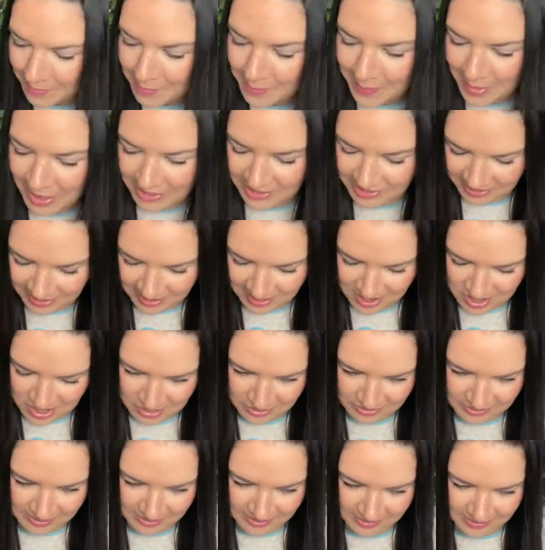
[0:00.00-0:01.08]
bud
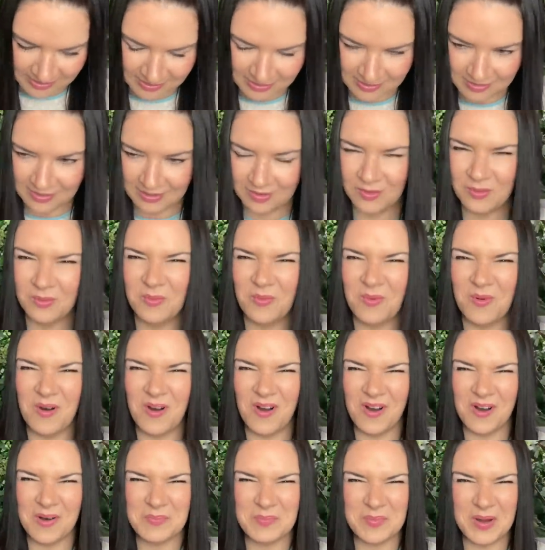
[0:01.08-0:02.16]
glasses.
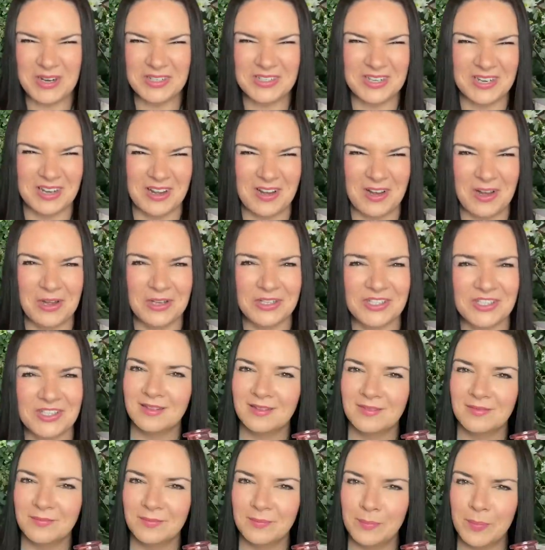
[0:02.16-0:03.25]
What? Bud glass?
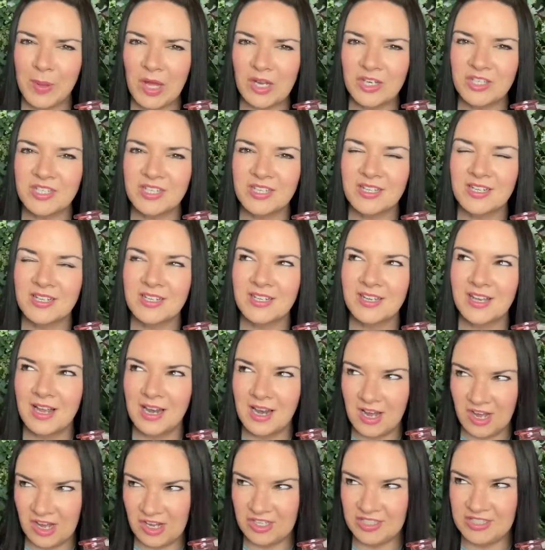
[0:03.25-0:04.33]
Bud
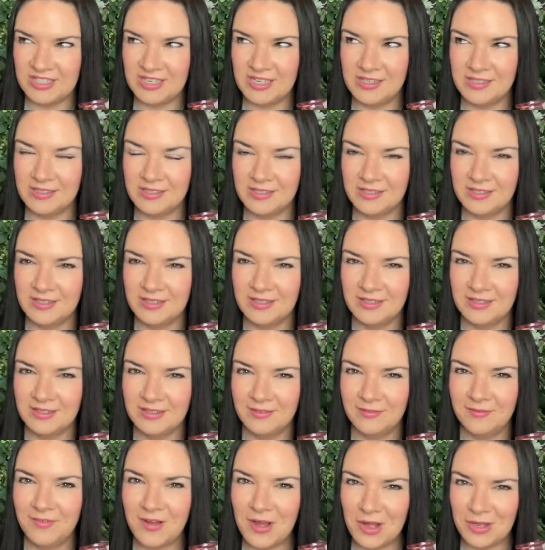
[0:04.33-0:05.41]
glasses,
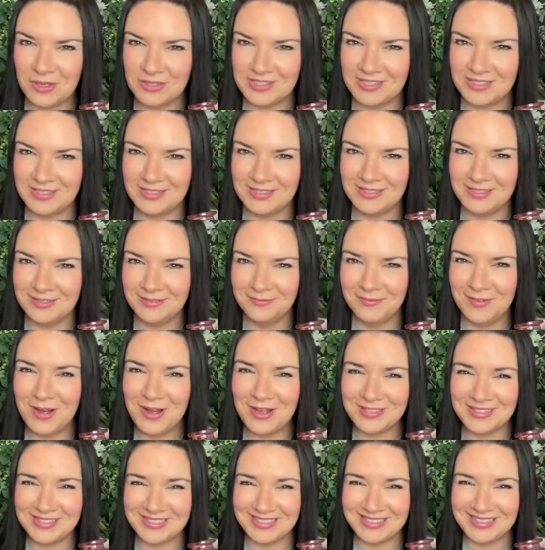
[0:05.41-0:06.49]
vases.
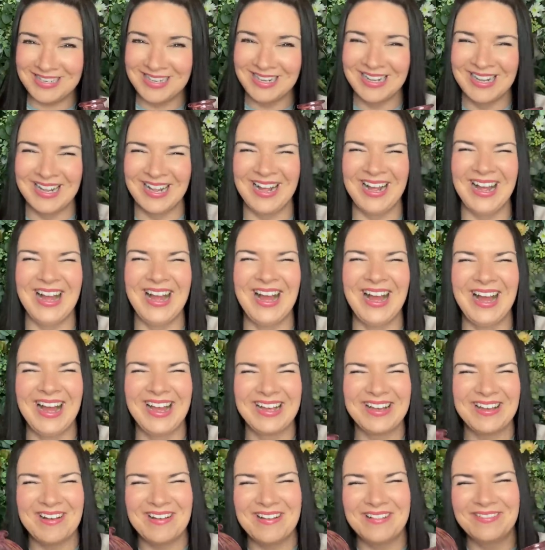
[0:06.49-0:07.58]
I
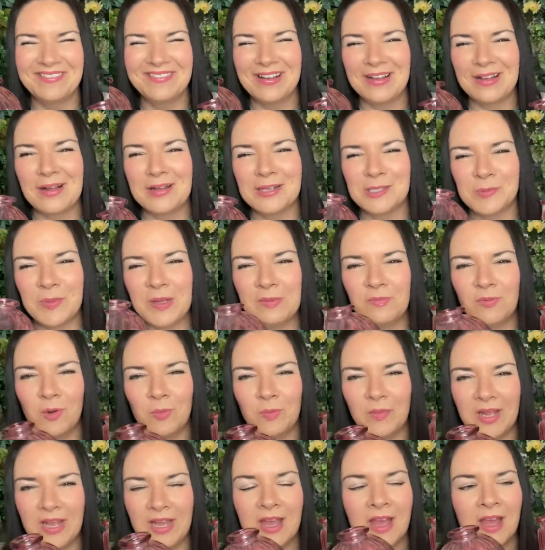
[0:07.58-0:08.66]
can't speak
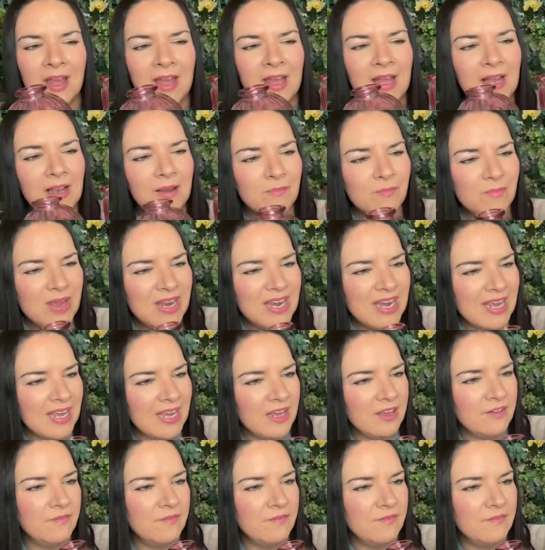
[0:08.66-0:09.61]
properly. Mini